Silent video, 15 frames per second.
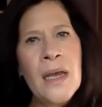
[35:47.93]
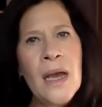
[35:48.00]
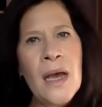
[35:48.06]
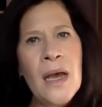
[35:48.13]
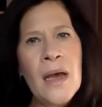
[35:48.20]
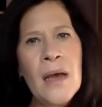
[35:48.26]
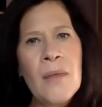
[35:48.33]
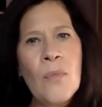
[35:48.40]

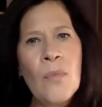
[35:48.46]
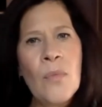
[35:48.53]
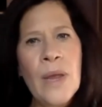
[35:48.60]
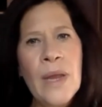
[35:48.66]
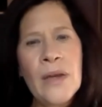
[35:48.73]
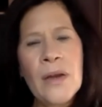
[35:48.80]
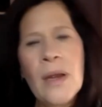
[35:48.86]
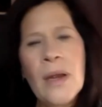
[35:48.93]

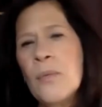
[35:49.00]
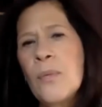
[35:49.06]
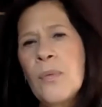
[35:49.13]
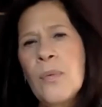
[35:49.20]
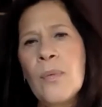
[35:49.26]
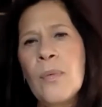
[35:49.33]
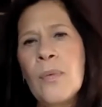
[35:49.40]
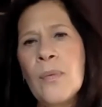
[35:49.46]

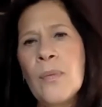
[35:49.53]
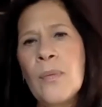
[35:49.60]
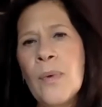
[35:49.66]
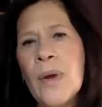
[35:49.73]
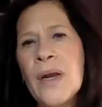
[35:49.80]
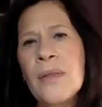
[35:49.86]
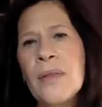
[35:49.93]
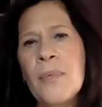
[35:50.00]

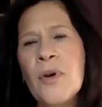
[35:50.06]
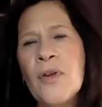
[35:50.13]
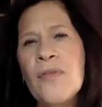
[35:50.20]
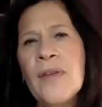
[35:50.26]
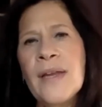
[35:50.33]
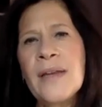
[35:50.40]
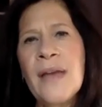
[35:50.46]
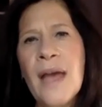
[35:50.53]
One of the
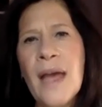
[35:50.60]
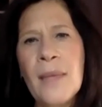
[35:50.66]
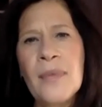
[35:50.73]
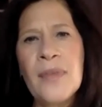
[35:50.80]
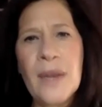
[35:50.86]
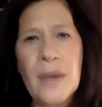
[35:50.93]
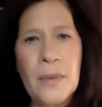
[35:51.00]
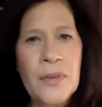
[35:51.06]
perfect times
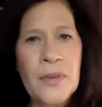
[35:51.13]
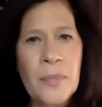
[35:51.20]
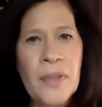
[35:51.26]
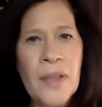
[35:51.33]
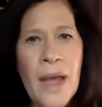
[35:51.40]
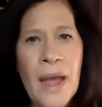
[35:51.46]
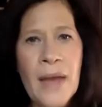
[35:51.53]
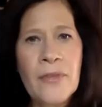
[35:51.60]
that it was
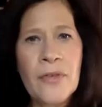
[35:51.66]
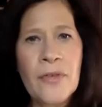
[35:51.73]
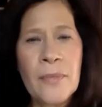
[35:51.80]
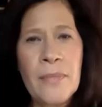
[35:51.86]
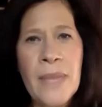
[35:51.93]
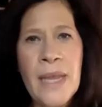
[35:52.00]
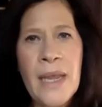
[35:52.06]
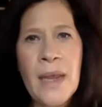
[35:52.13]
applied for
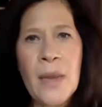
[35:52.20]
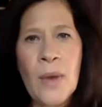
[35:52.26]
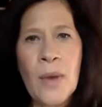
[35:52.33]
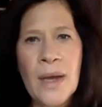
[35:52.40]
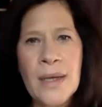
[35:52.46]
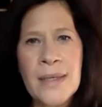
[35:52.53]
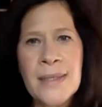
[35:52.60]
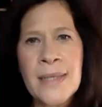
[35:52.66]
me
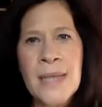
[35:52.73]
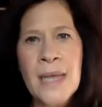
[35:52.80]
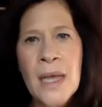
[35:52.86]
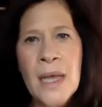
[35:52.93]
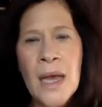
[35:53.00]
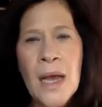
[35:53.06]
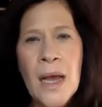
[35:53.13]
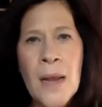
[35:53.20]
was
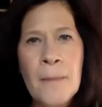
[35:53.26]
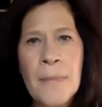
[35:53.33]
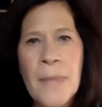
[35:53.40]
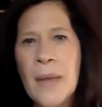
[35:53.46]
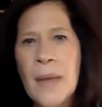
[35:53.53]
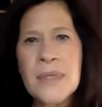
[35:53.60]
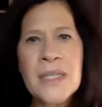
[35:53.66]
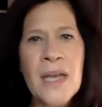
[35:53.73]

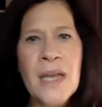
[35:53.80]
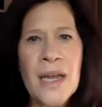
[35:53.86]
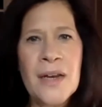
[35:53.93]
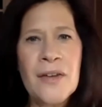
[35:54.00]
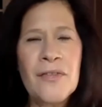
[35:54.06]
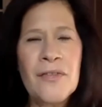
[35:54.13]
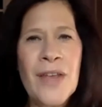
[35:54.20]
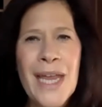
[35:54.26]
I was kind
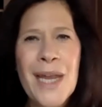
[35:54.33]
of,